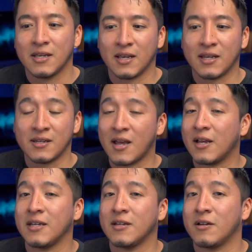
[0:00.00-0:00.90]
and not
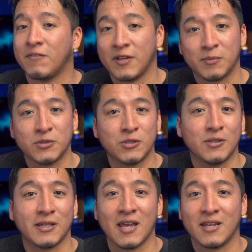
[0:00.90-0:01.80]
available to
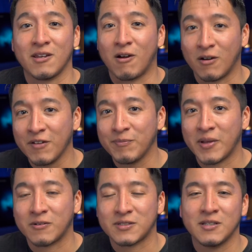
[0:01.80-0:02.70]
the Canon R F
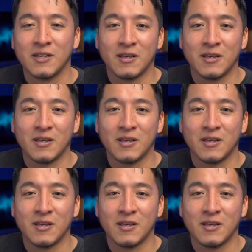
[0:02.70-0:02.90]
mount,